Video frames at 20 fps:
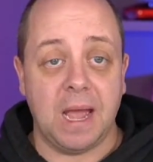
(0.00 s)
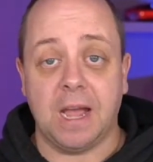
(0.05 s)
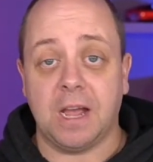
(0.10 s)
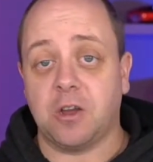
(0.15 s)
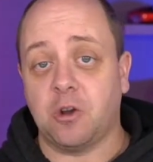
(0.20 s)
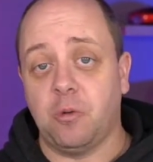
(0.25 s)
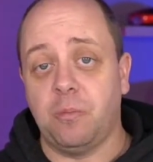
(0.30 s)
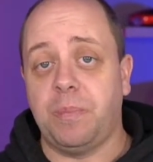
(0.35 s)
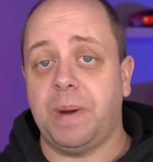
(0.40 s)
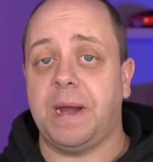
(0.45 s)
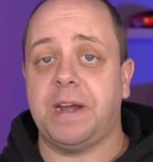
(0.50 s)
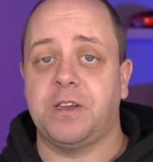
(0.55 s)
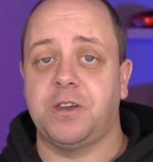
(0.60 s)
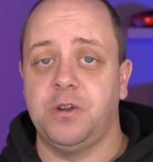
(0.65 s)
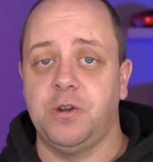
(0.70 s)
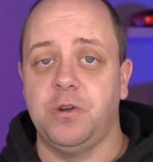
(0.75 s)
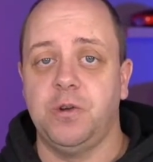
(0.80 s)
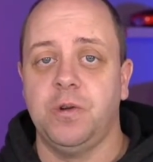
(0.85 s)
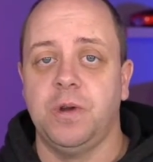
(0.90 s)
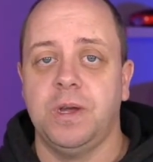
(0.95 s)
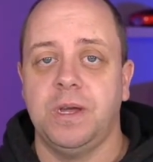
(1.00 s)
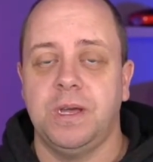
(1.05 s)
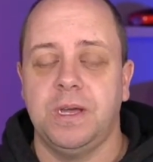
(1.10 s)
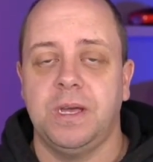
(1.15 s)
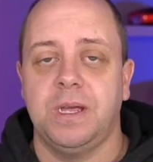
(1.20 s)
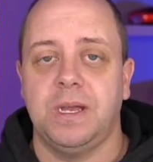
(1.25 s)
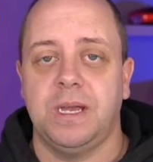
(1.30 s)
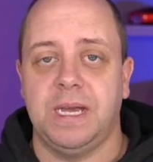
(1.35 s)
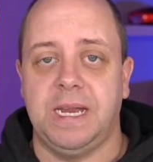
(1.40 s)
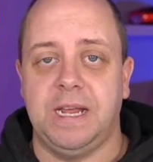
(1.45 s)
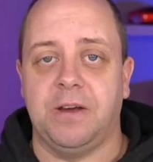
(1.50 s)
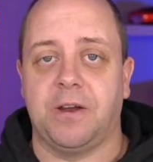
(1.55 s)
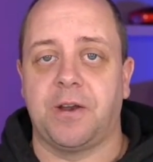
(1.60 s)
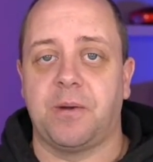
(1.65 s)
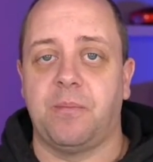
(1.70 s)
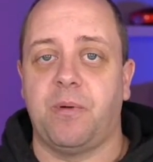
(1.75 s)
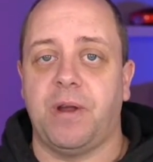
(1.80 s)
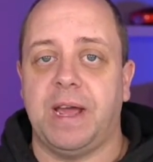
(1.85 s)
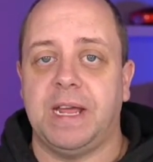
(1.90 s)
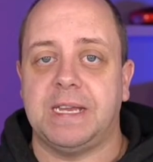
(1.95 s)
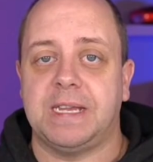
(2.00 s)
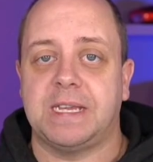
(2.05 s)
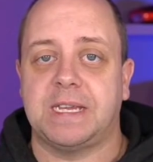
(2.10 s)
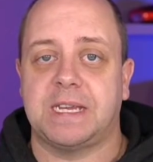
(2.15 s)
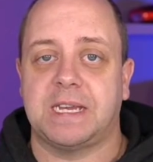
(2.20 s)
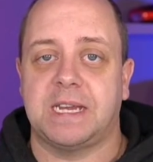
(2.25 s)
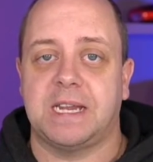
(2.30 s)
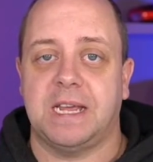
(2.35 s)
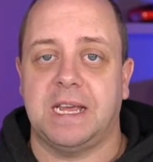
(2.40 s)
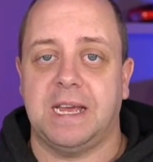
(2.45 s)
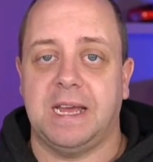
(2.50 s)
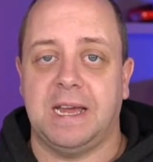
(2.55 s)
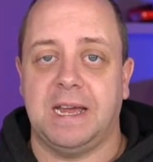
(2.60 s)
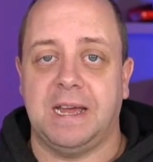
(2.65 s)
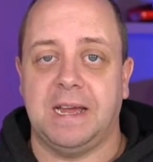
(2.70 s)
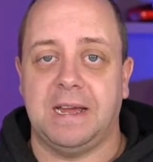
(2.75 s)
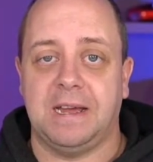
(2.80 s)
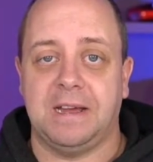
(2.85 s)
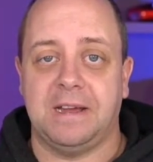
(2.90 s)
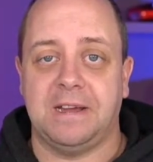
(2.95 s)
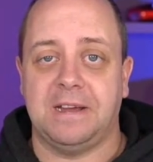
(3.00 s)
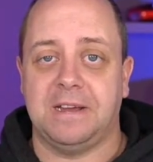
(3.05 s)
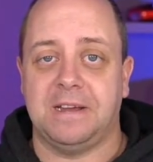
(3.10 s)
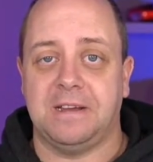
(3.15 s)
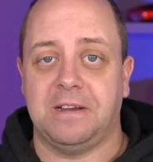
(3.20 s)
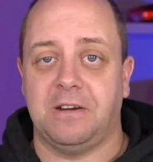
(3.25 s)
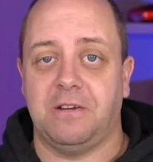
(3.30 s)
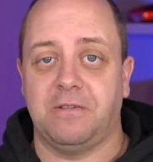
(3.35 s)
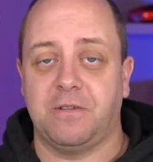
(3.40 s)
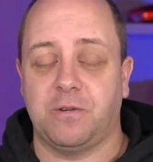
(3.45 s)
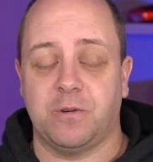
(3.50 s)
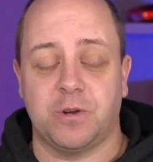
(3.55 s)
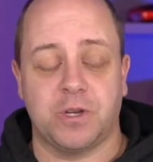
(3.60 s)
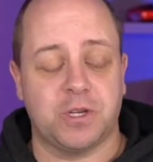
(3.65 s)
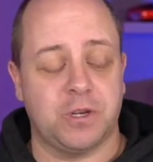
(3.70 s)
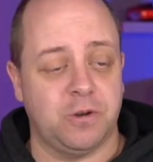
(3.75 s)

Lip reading: compared to the other brands, of course.